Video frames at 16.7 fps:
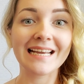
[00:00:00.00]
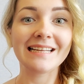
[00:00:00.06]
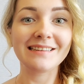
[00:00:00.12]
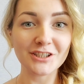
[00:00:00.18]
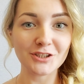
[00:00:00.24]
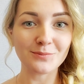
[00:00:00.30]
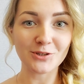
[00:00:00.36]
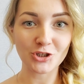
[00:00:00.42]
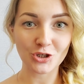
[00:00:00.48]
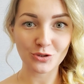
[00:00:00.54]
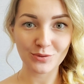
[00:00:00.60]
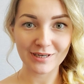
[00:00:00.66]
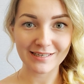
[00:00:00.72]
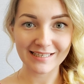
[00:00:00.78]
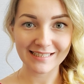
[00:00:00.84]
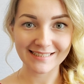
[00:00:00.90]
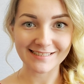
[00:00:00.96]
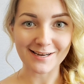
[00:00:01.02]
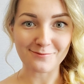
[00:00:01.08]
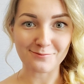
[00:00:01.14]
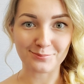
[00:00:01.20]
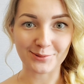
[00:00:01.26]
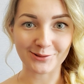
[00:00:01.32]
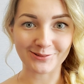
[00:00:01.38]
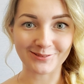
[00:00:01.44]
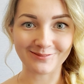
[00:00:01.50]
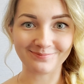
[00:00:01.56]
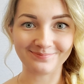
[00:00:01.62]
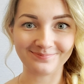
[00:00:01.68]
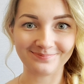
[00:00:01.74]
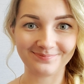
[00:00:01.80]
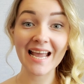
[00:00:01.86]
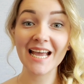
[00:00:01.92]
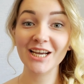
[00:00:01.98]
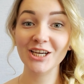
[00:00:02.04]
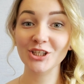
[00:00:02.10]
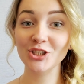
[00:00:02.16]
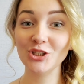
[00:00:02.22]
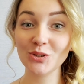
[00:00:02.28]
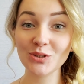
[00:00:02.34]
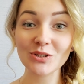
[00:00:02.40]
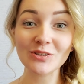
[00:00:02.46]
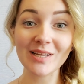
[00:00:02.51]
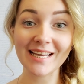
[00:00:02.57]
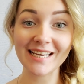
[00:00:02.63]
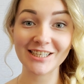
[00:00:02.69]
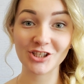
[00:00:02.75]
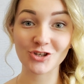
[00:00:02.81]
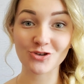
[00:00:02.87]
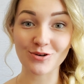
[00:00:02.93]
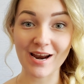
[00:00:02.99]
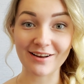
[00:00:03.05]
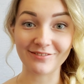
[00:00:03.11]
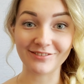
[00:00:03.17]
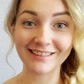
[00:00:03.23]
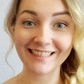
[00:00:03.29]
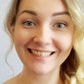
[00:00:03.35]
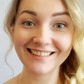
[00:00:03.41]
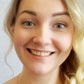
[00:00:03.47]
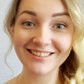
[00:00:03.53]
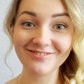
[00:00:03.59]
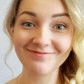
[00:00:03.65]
Let me show you an example. Do you like traveling?